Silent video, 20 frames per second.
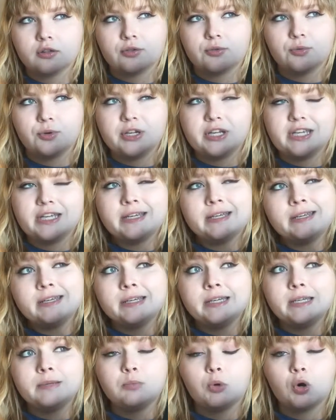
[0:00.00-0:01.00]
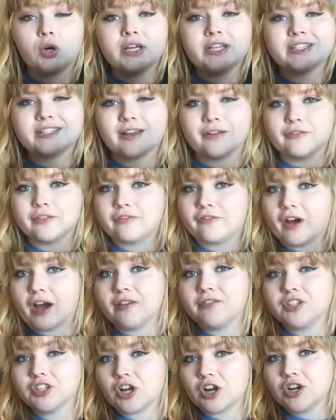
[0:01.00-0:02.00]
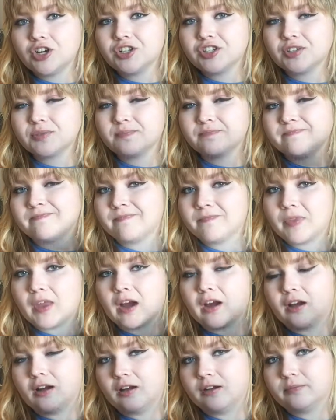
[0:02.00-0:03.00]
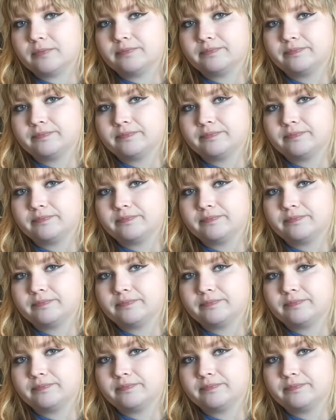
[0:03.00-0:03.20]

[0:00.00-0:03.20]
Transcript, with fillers: 3.75 stars um,